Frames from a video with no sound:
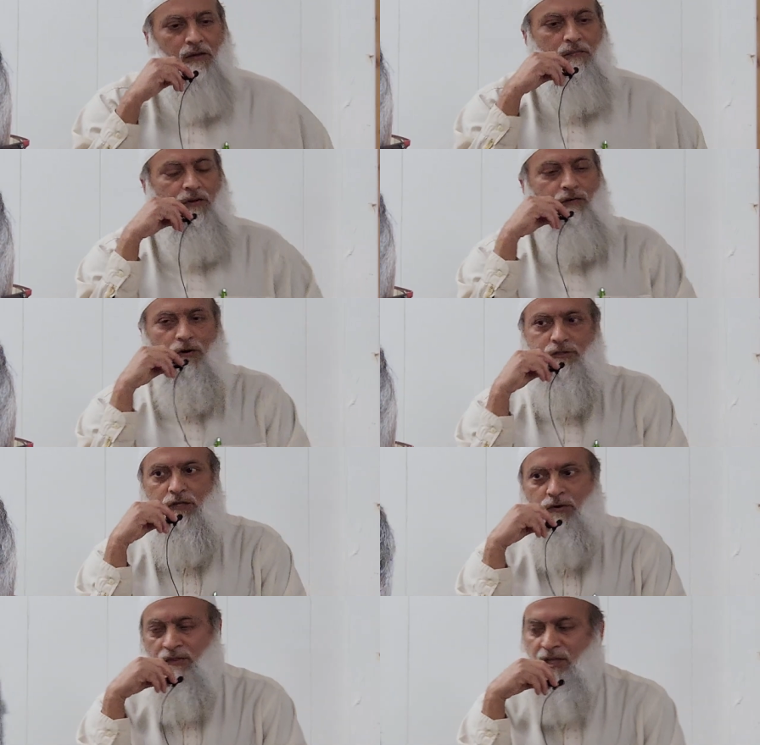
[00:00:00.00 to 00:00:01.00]
But of course,
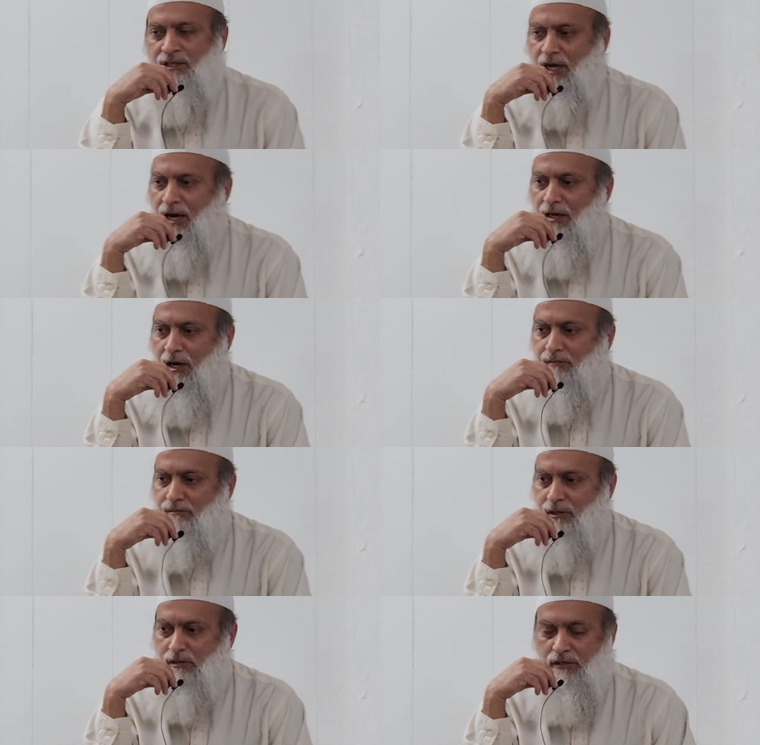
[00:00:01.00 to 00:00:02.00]
you know, when Dajjal
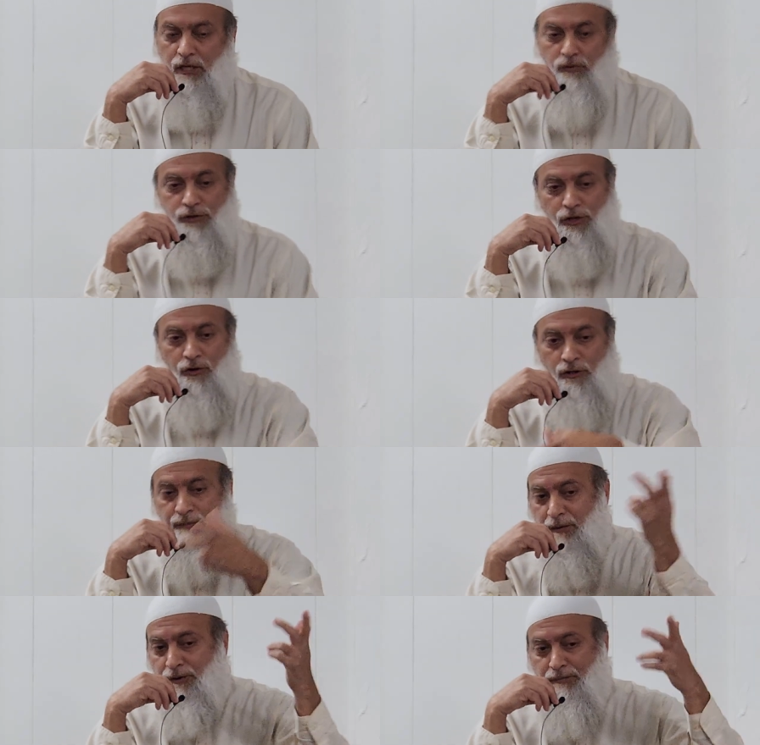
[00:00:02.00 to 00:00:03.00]
comes, he will show the
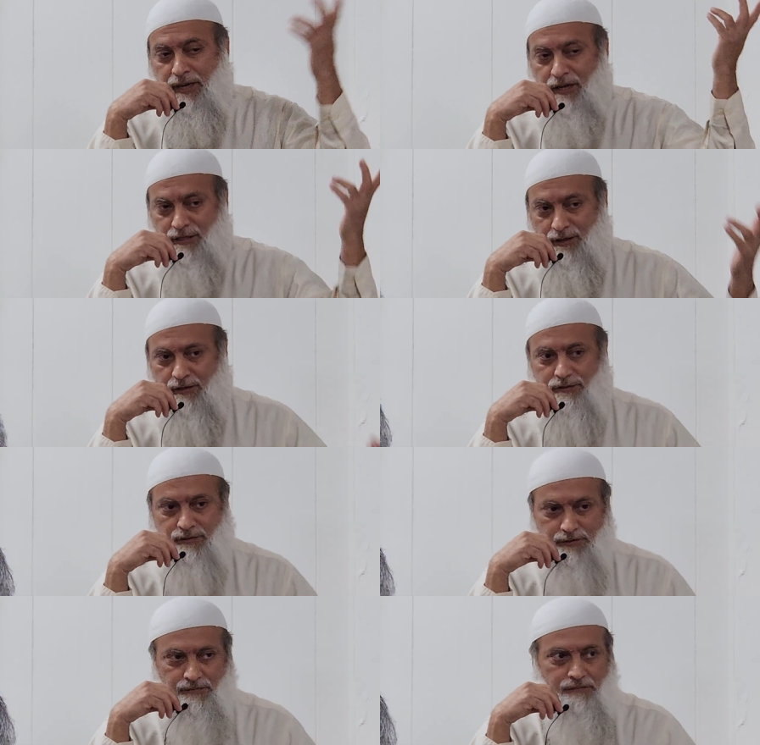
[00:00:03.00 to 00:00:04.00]
people many
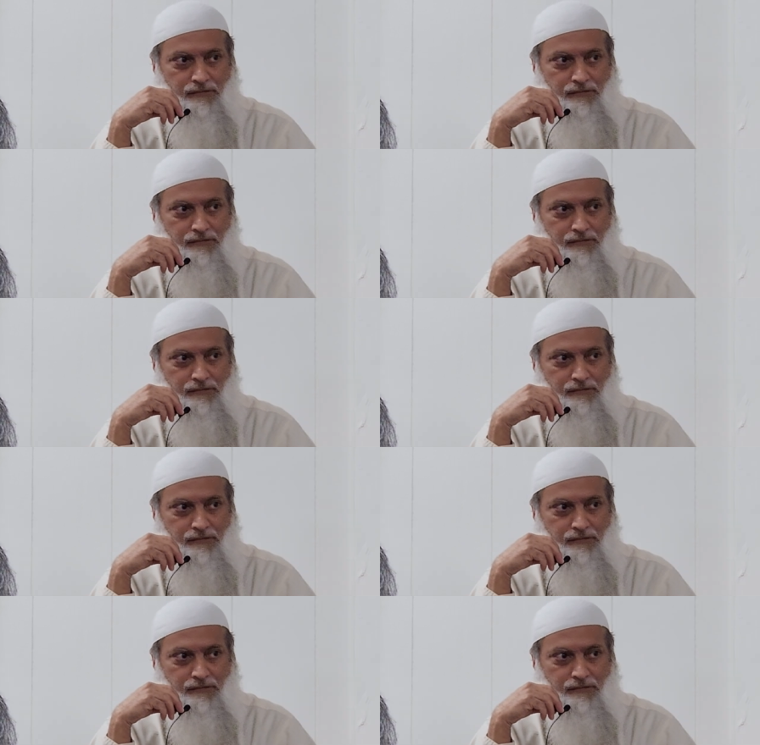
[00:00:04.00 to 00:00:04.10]
things.